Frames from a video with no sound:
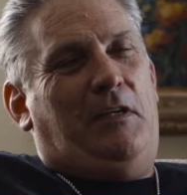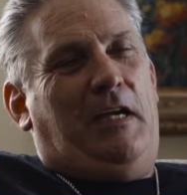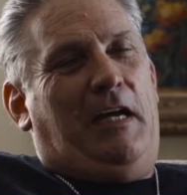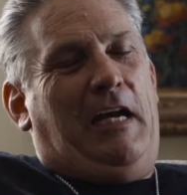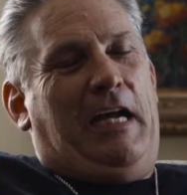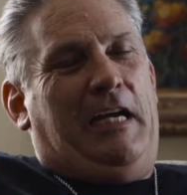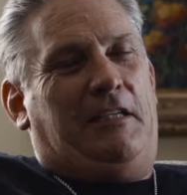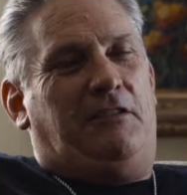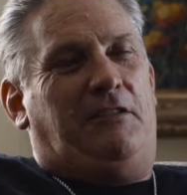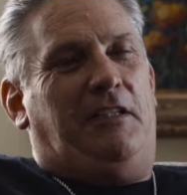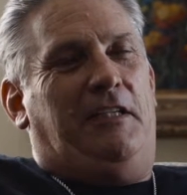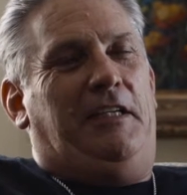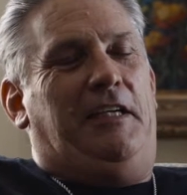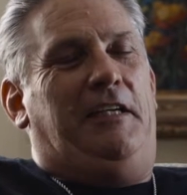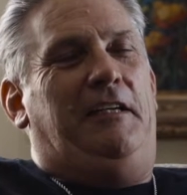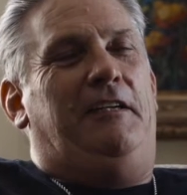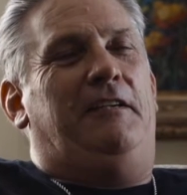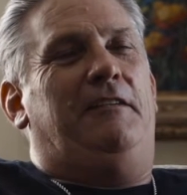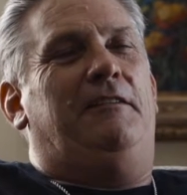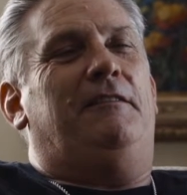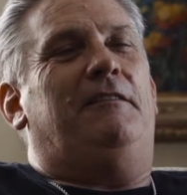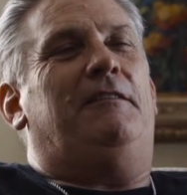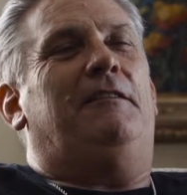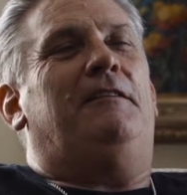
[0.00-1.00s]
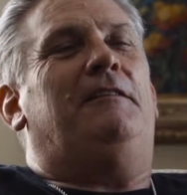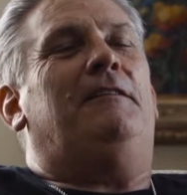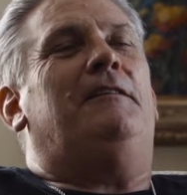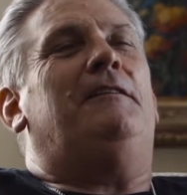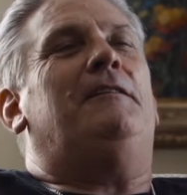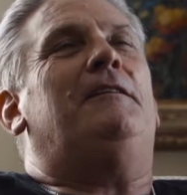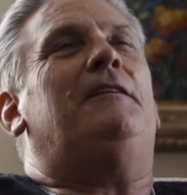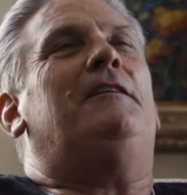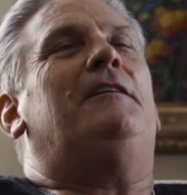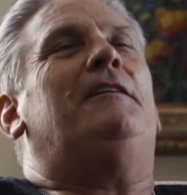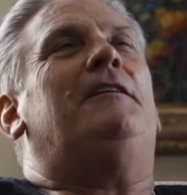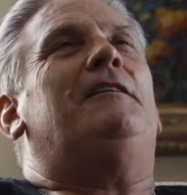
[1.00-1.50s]
actually
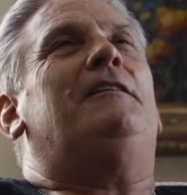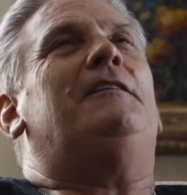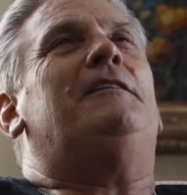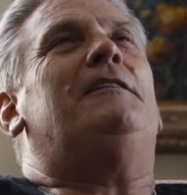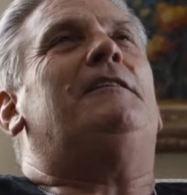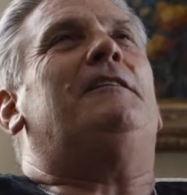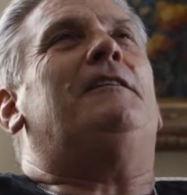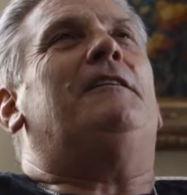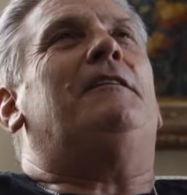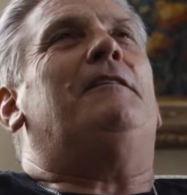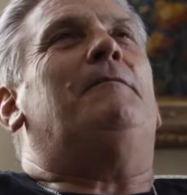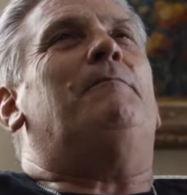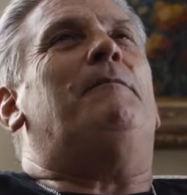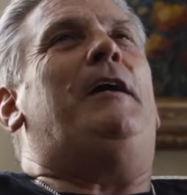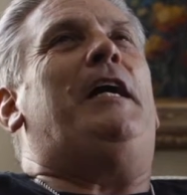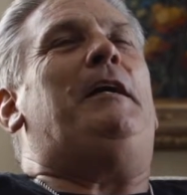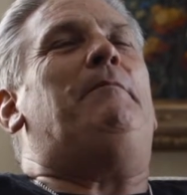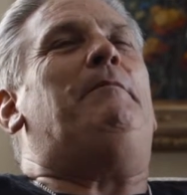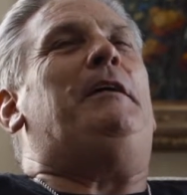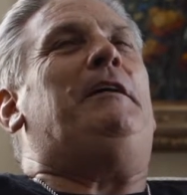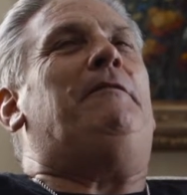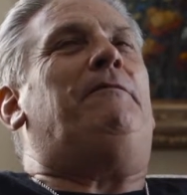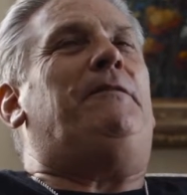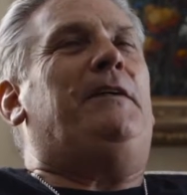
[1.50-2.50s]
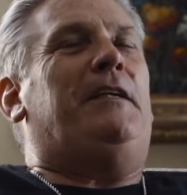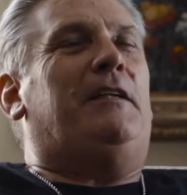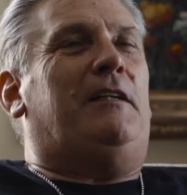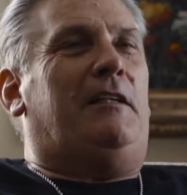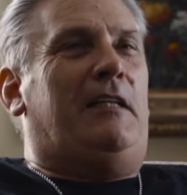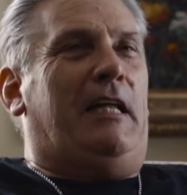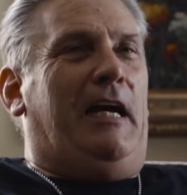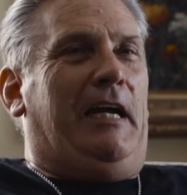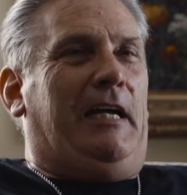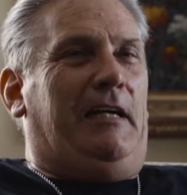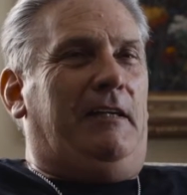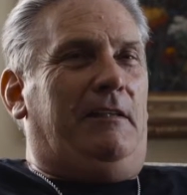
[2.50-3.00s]
made me feel
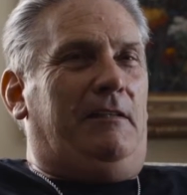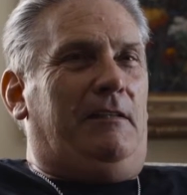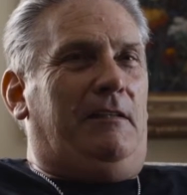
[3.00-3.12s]
like